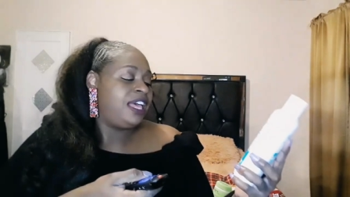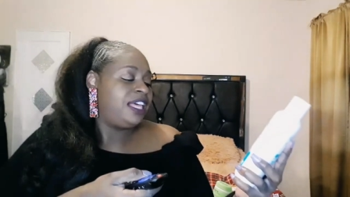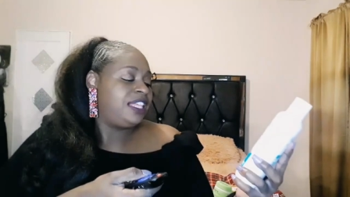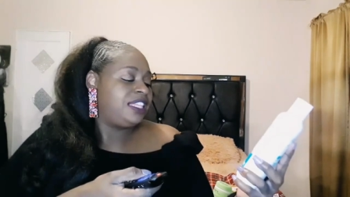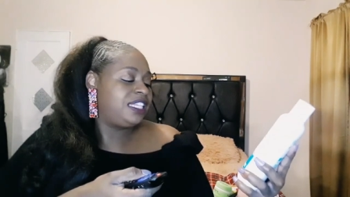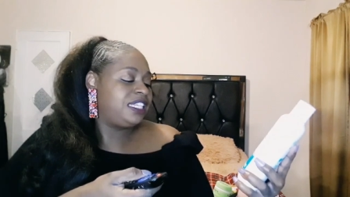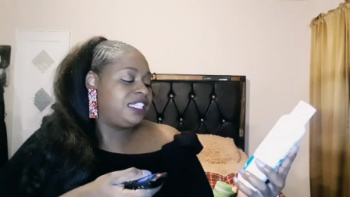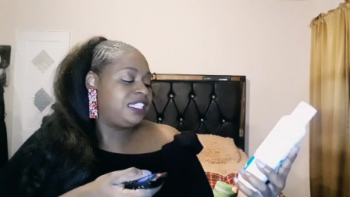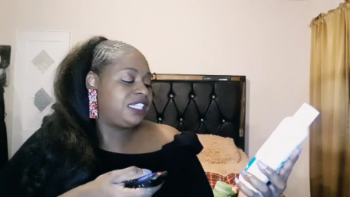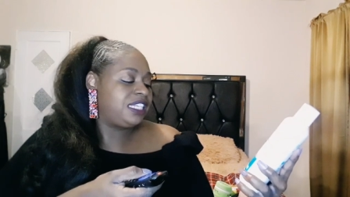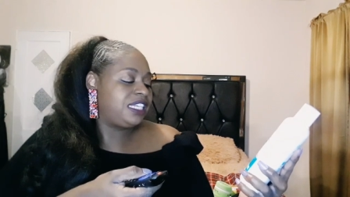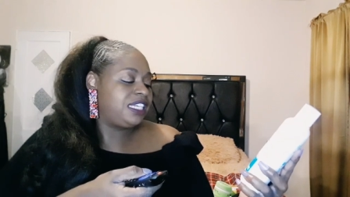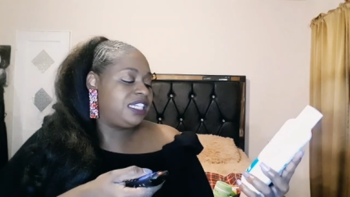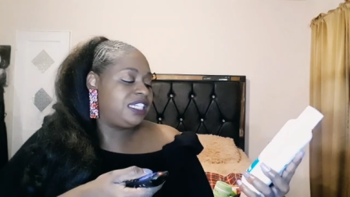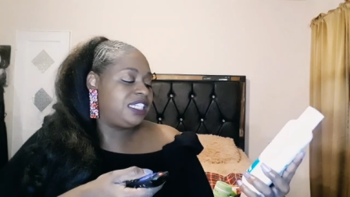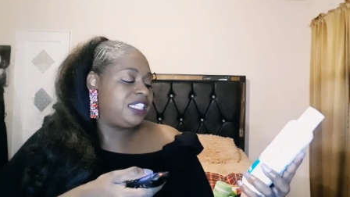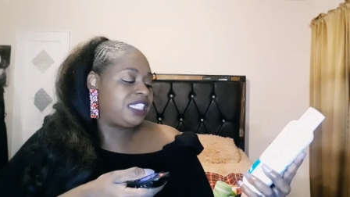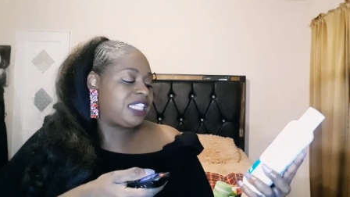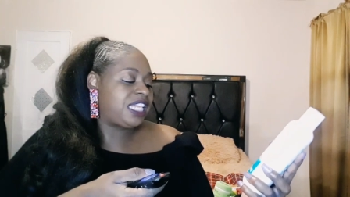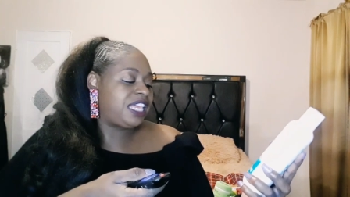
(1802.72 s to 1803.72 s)
This
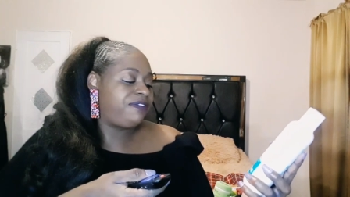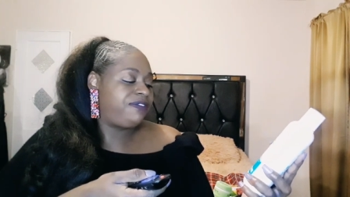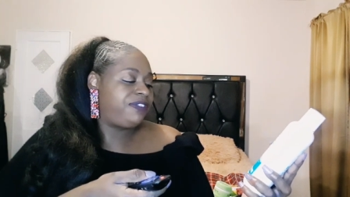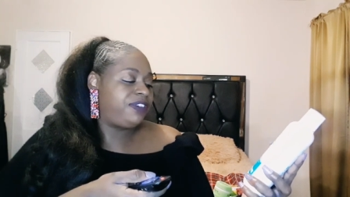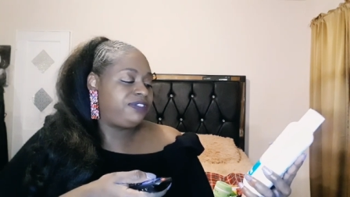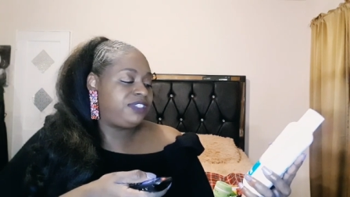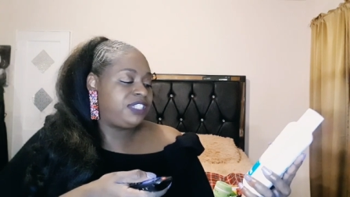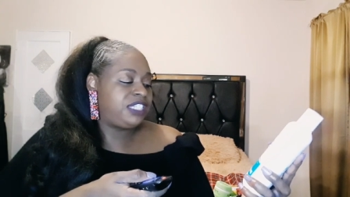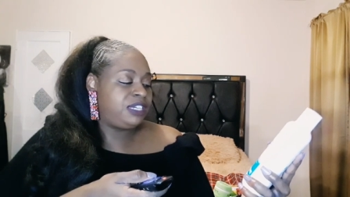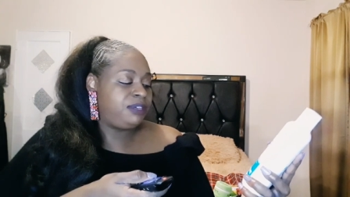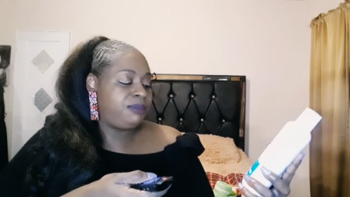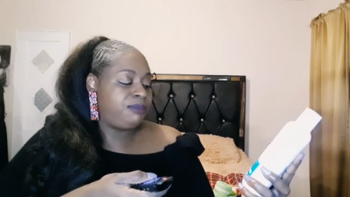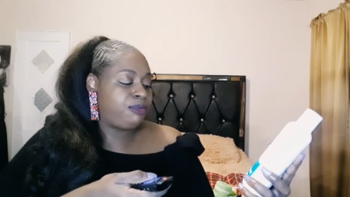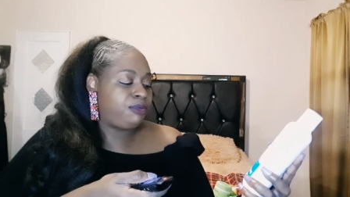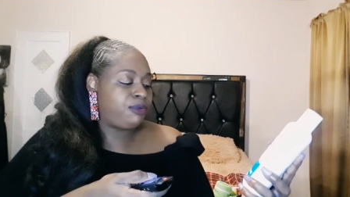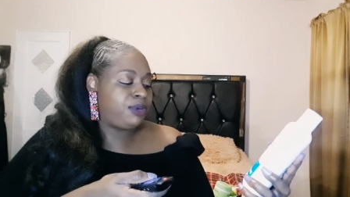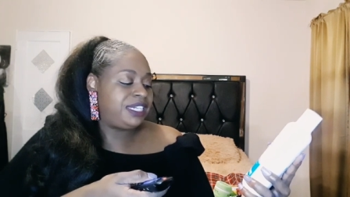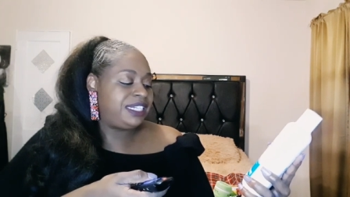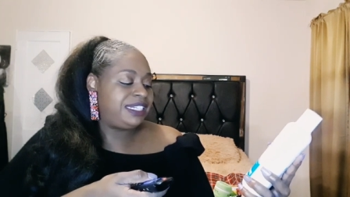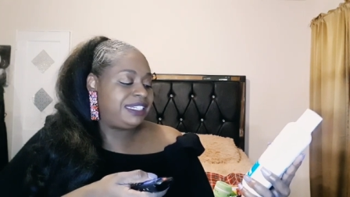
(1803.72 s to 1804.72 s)
is a fifteen
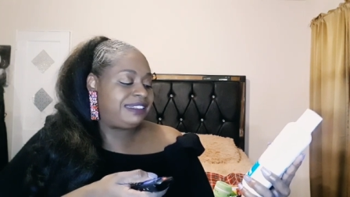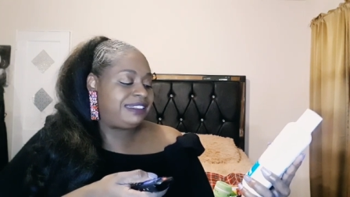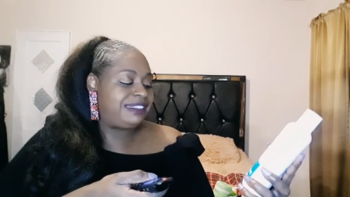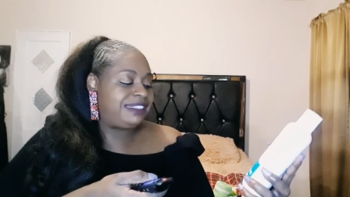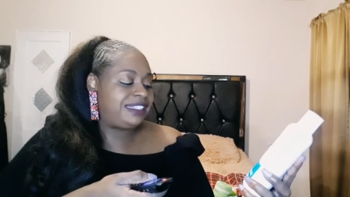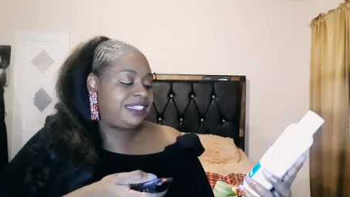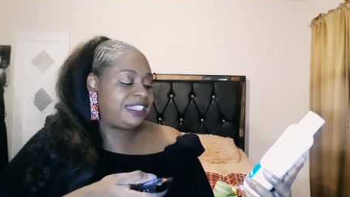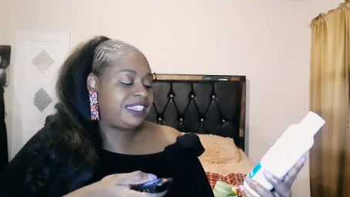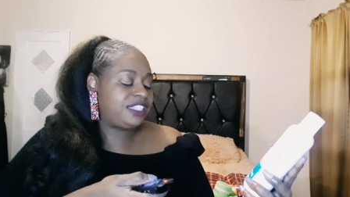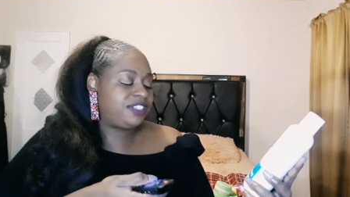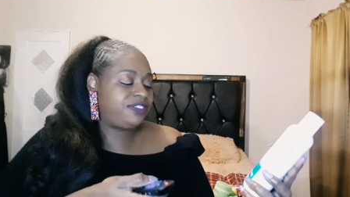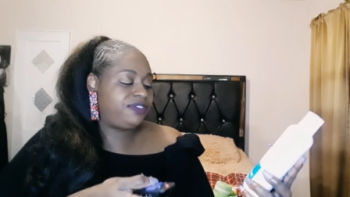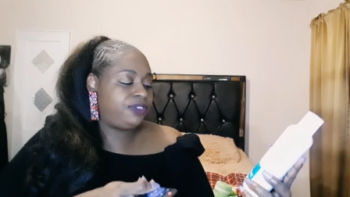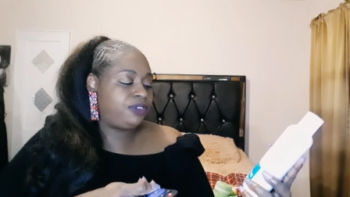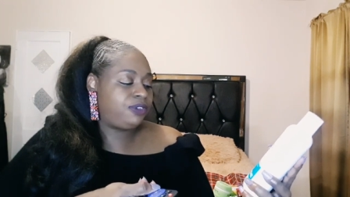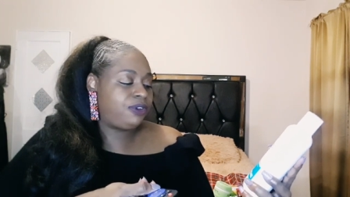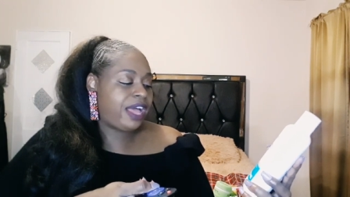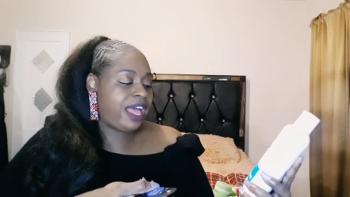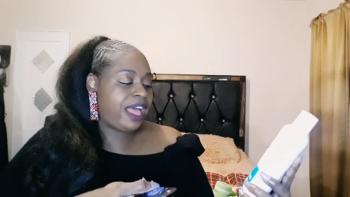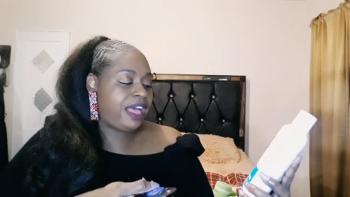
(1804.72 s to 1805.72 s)
point six
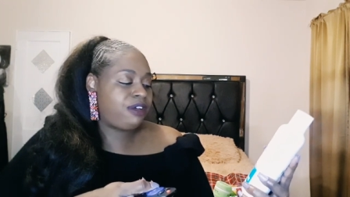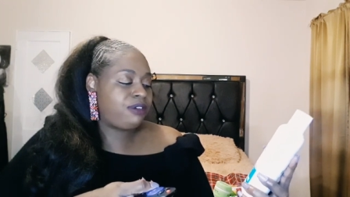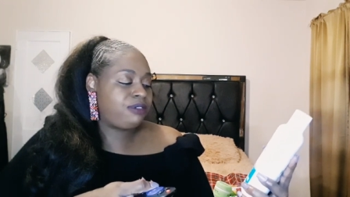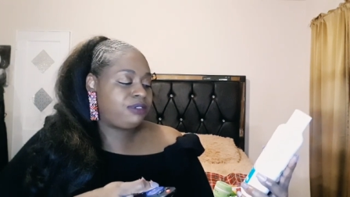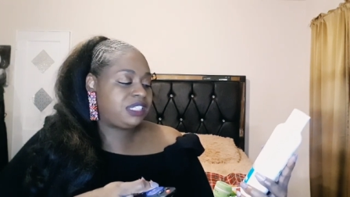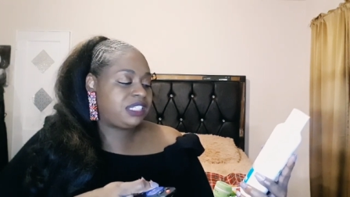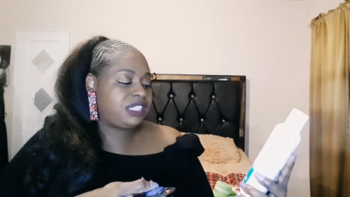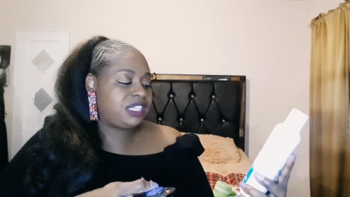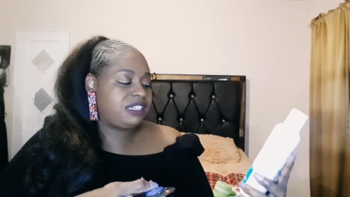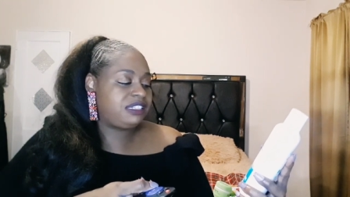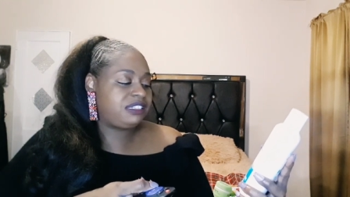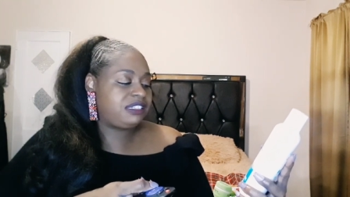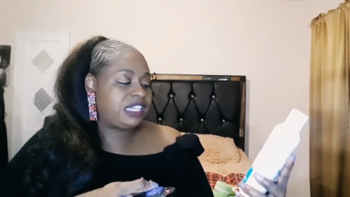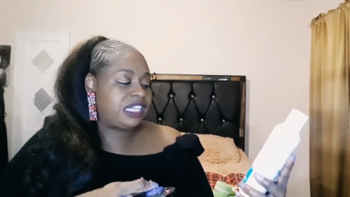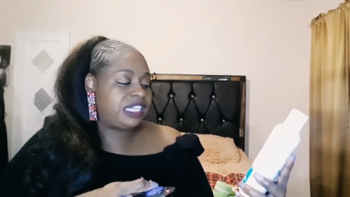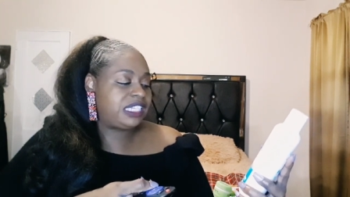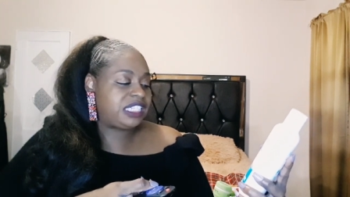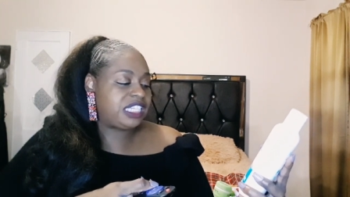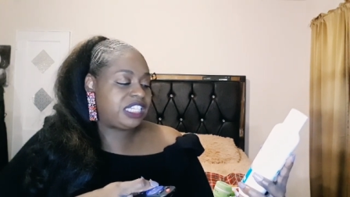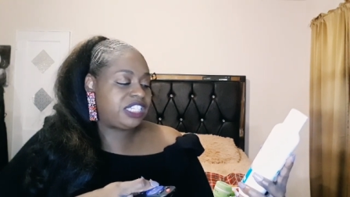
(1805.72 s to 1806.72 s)
four ounce. It
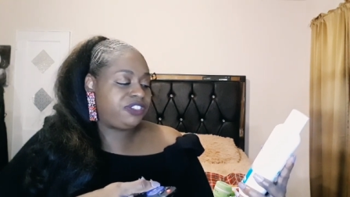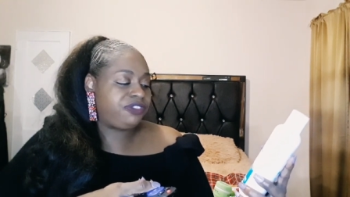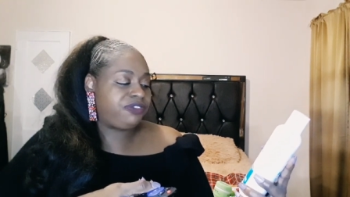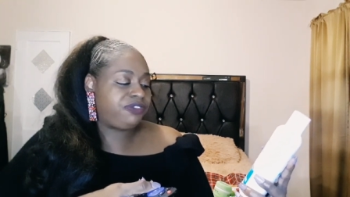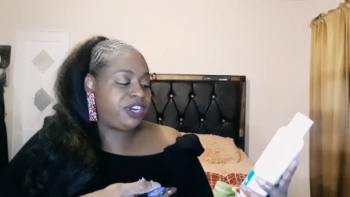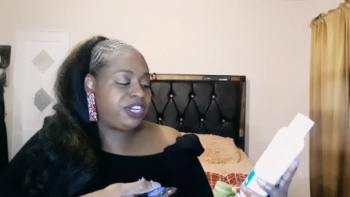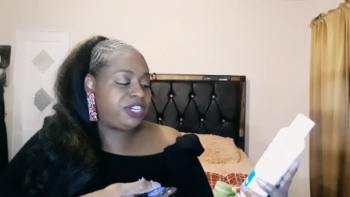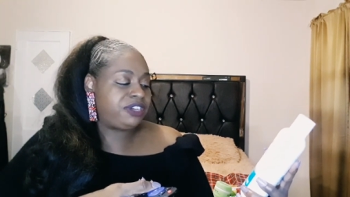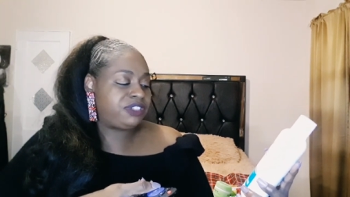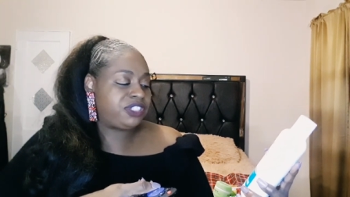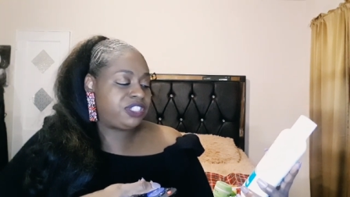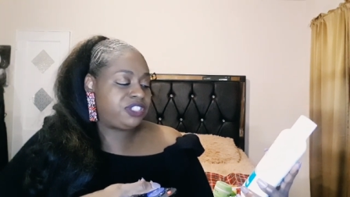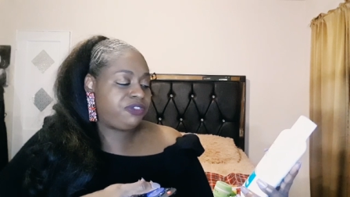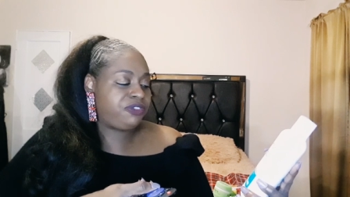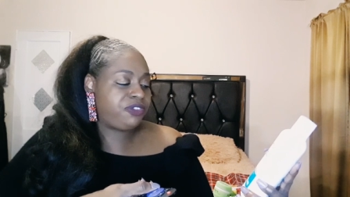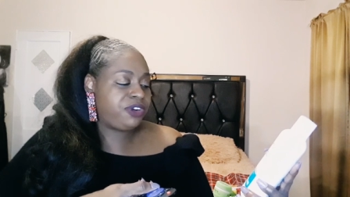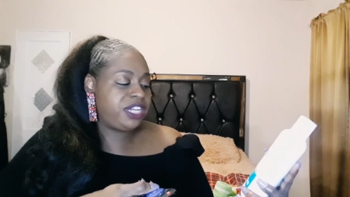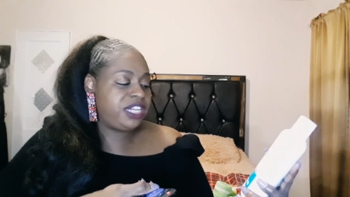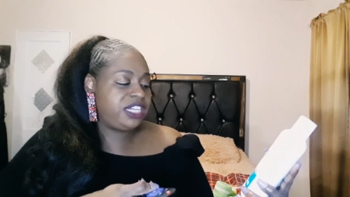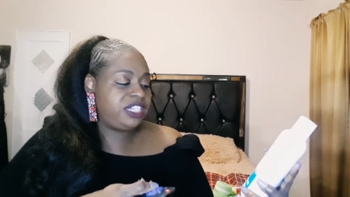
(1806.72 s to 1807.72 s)
says it's
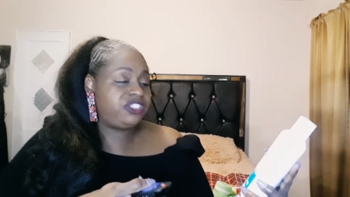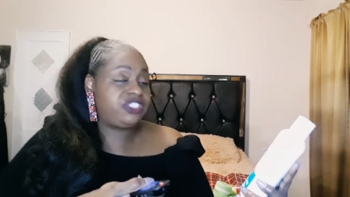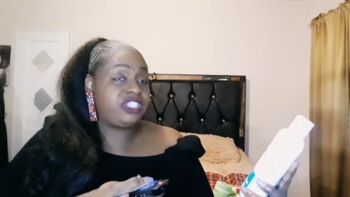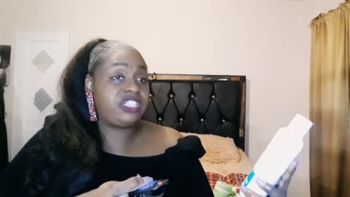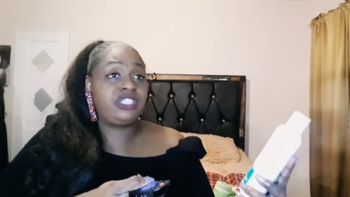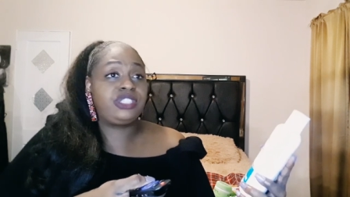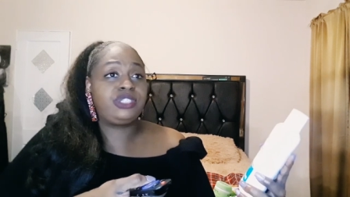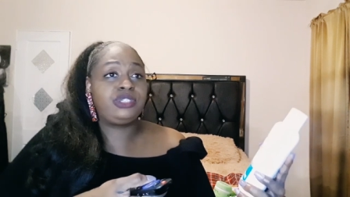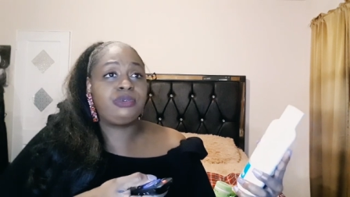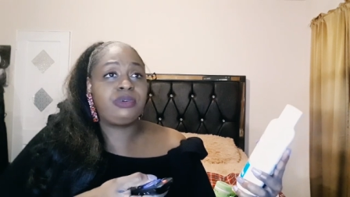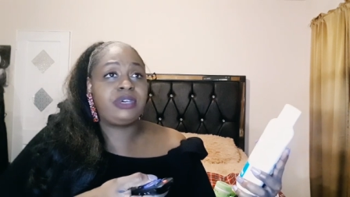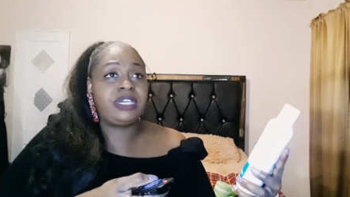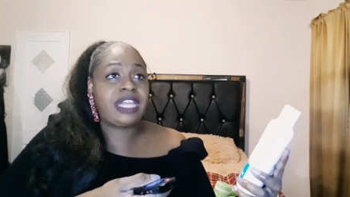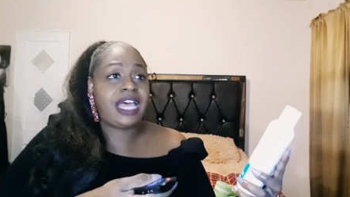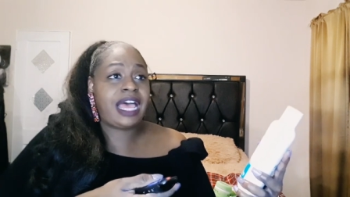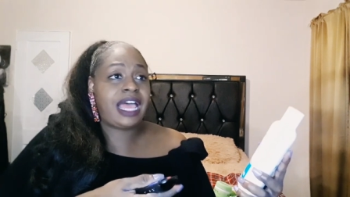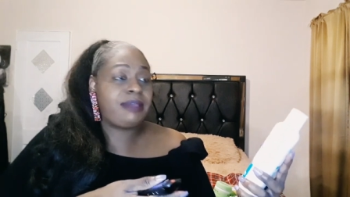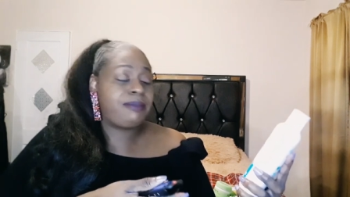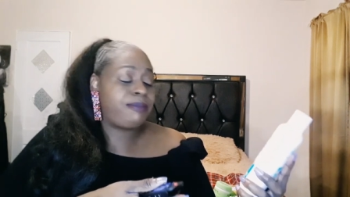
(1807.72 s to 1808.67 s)
fragrance-free, gentle, and